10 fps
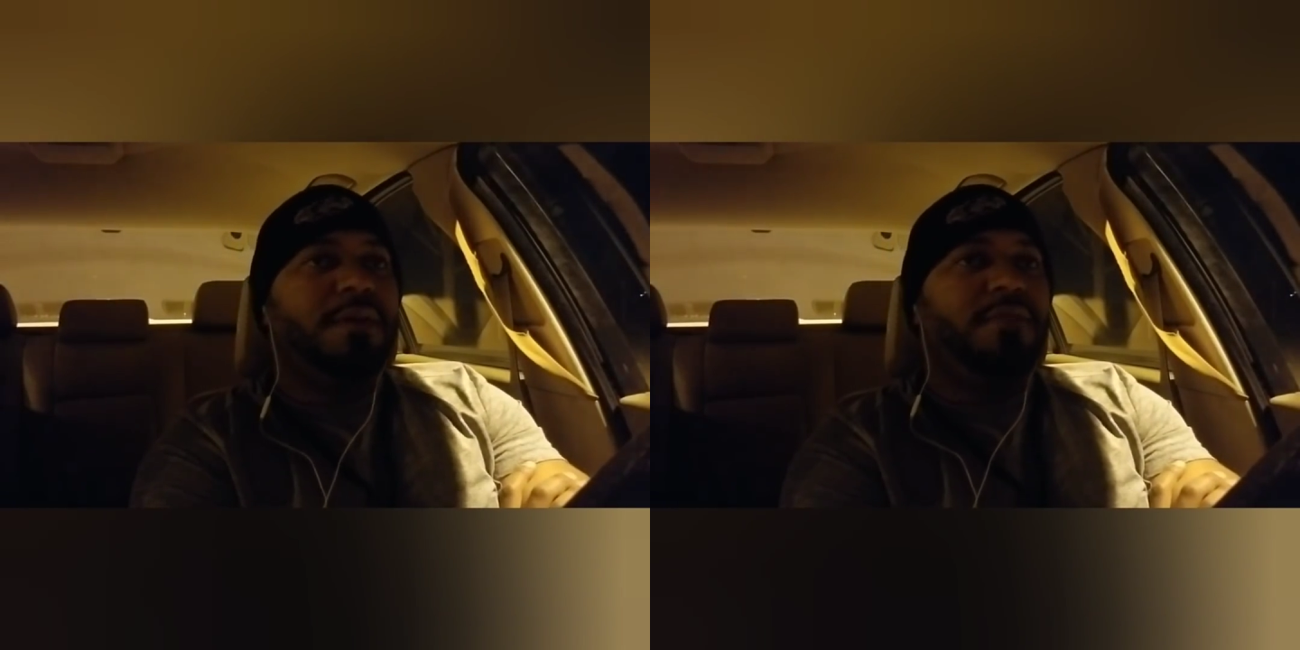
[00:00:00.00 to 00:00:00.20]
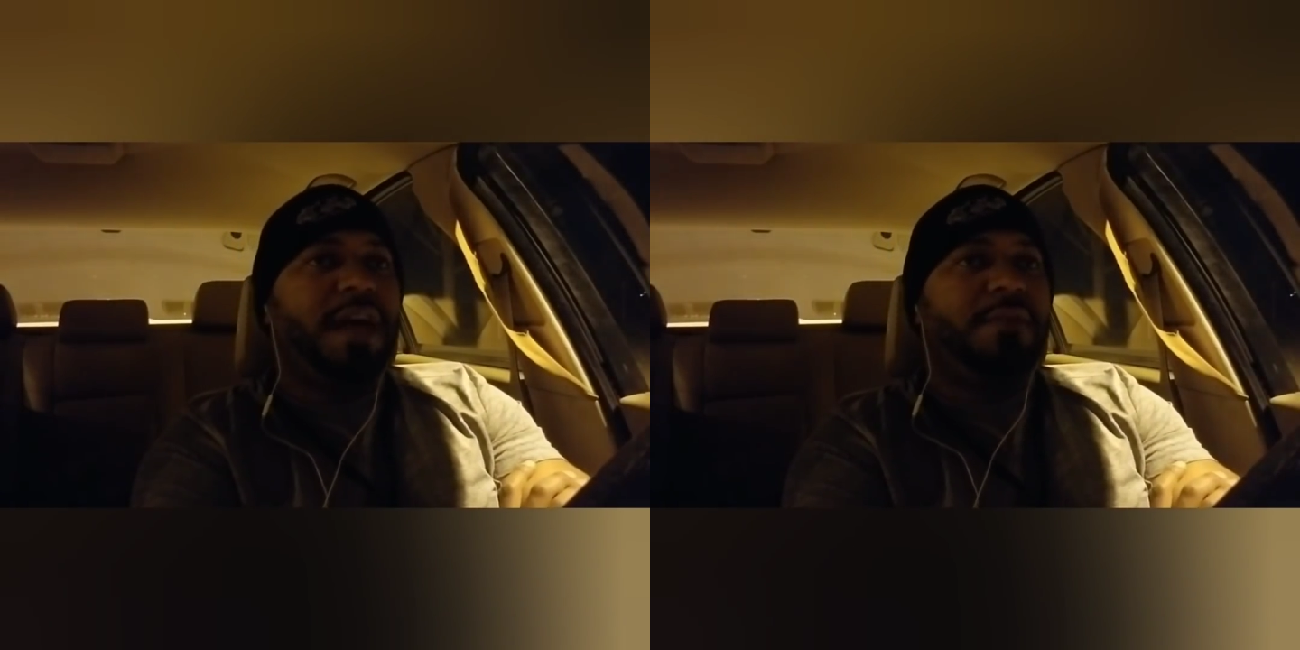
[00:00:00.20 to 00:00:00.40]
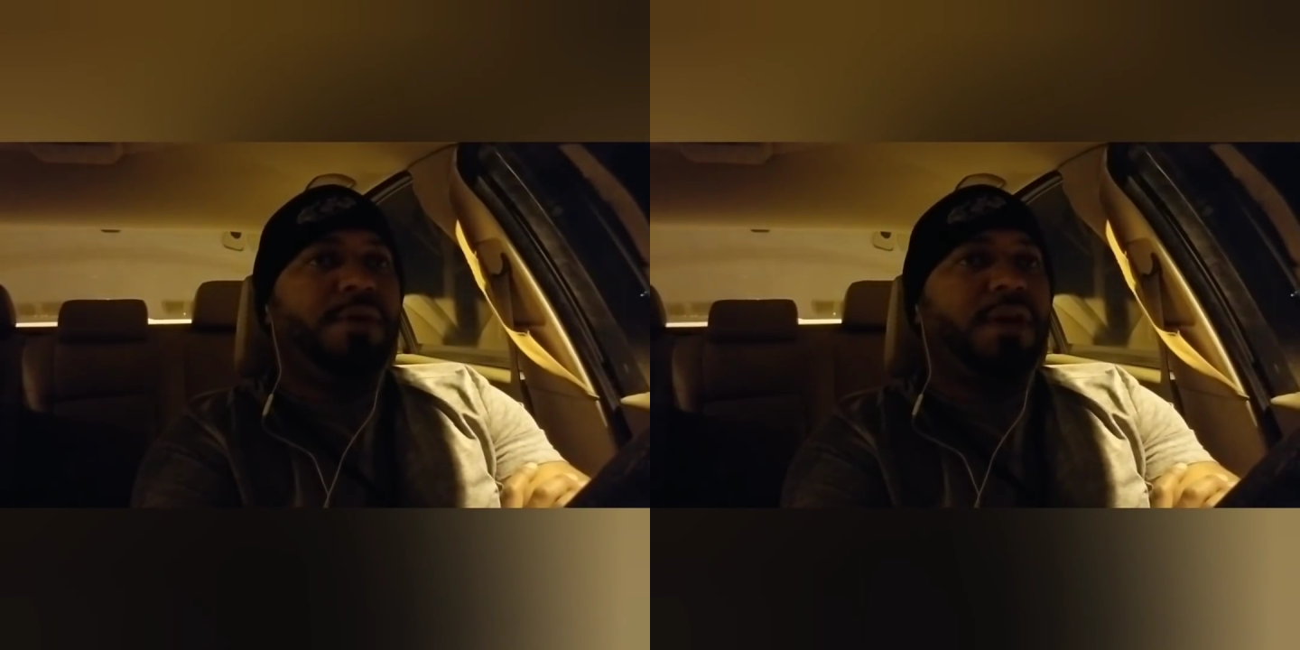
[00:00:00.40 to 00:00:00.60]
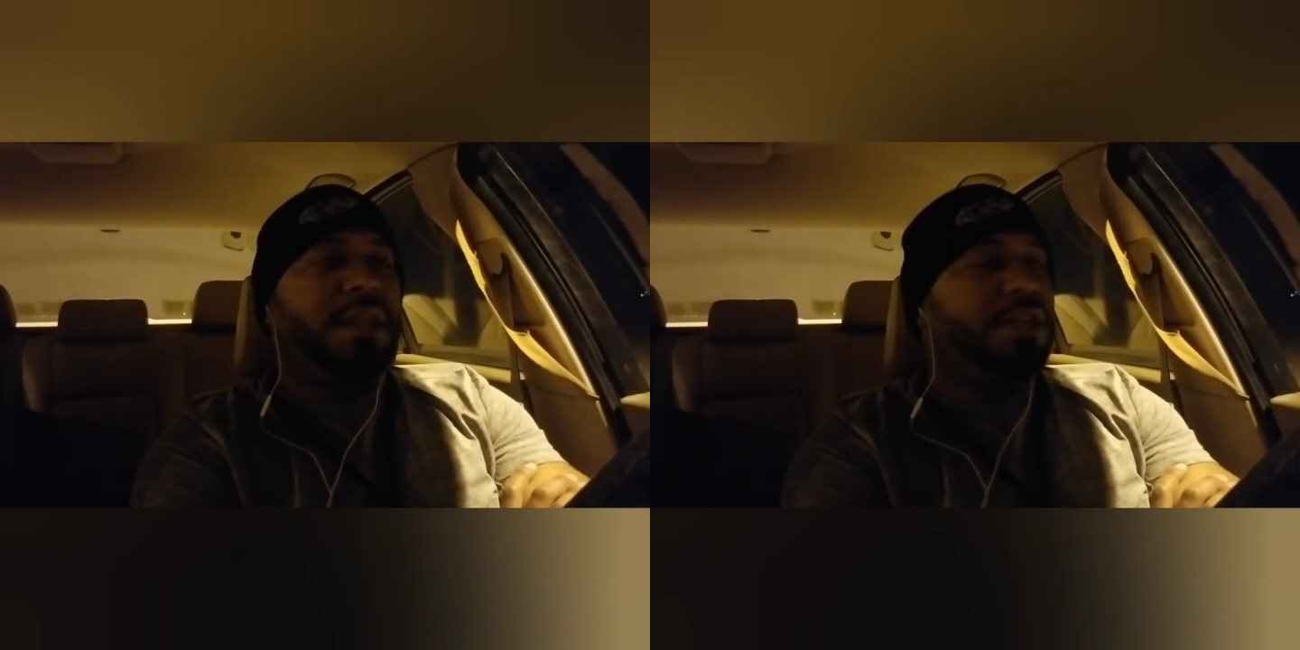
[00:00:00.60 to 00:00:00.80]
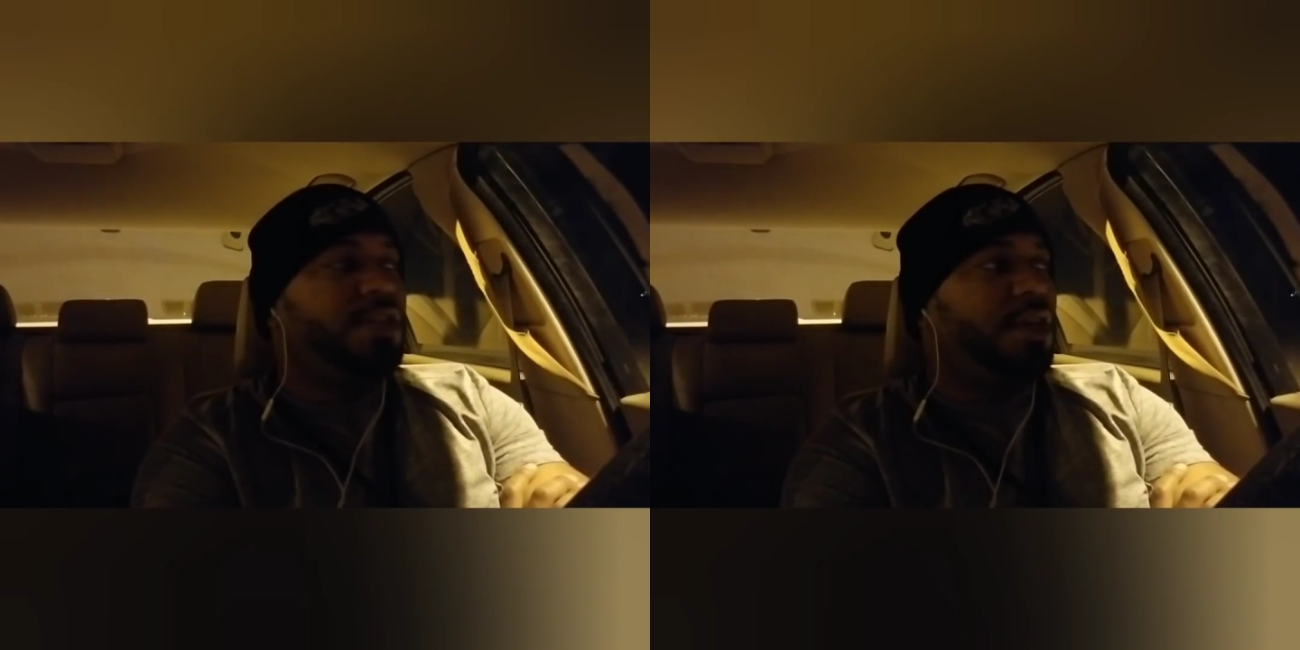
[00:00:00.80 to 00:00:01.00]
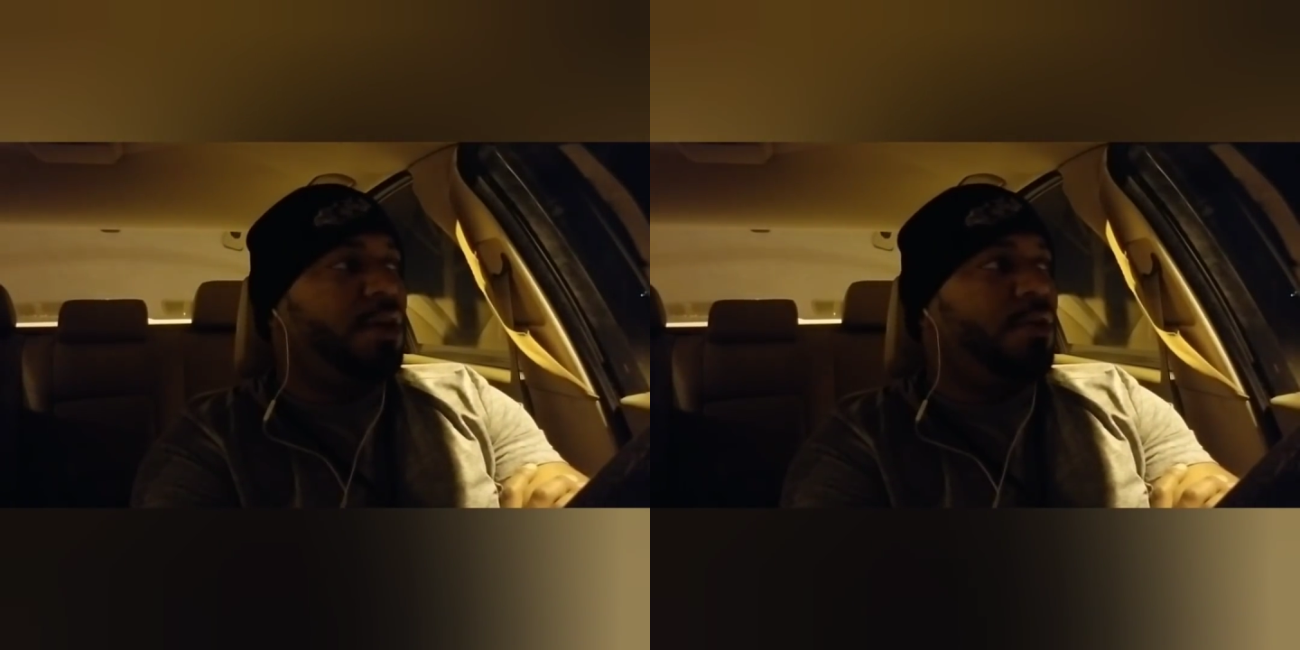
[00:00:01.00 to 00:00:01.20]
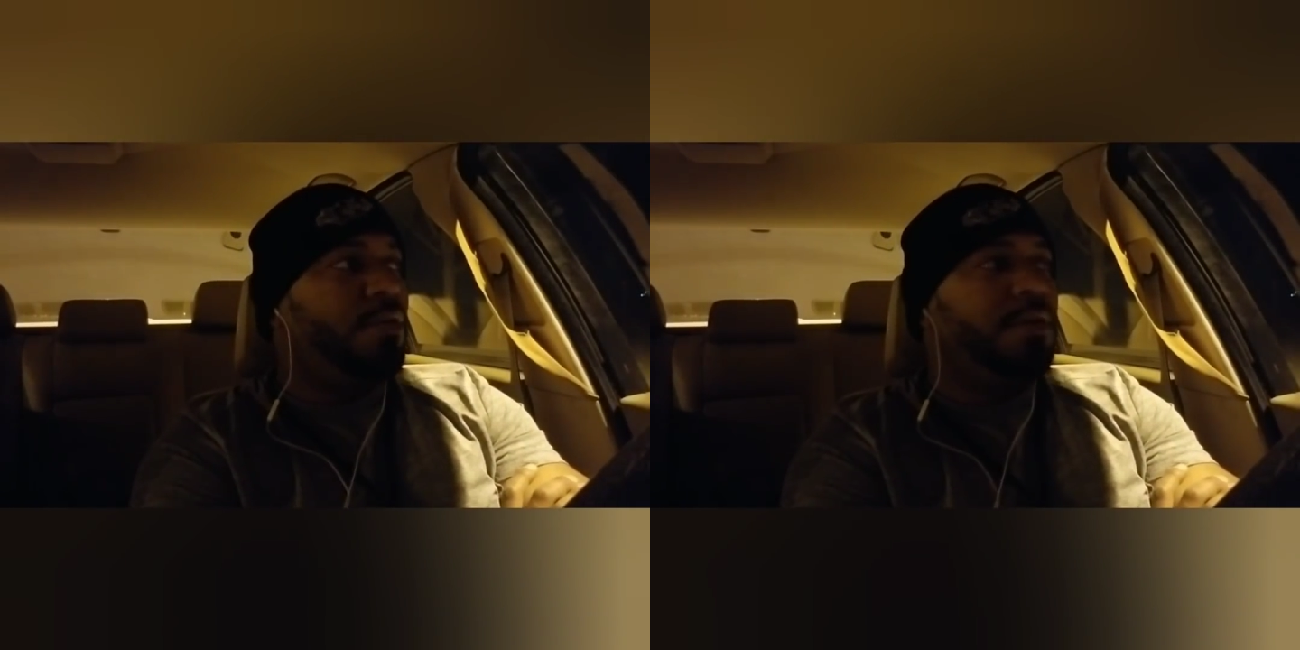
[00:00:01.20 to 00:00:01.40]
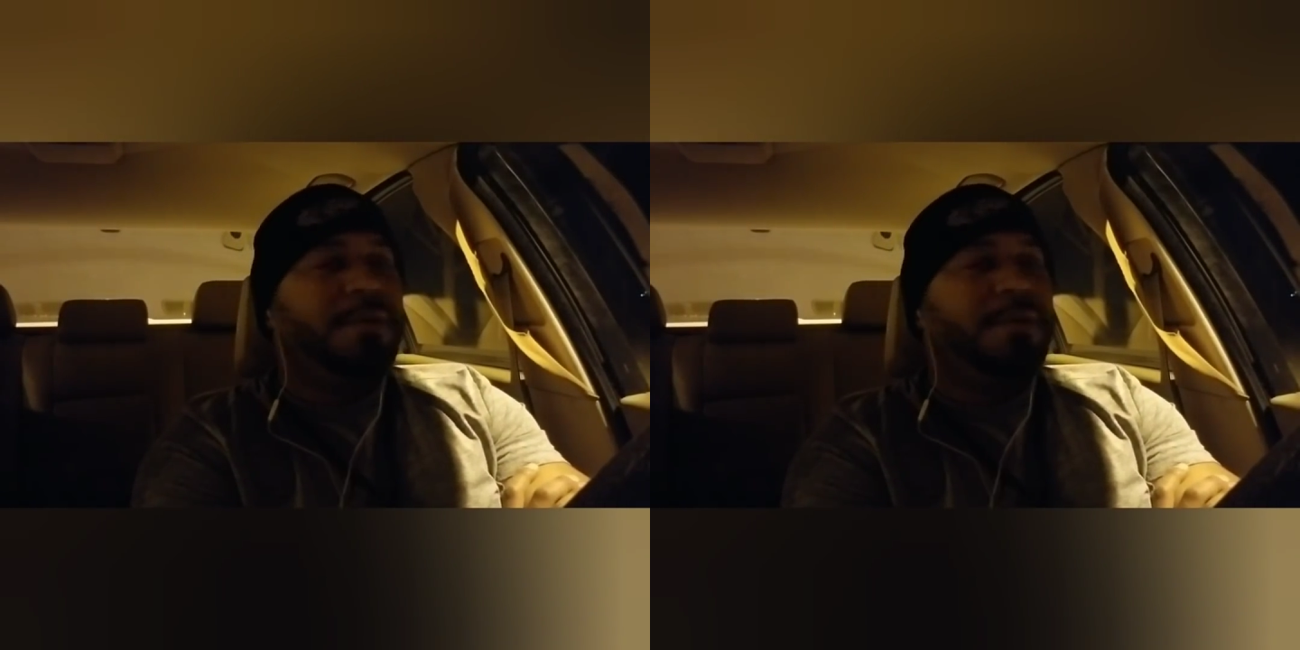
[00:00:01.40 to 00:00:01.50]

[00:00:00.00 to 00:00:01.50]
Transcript: Vladimir Klitschko.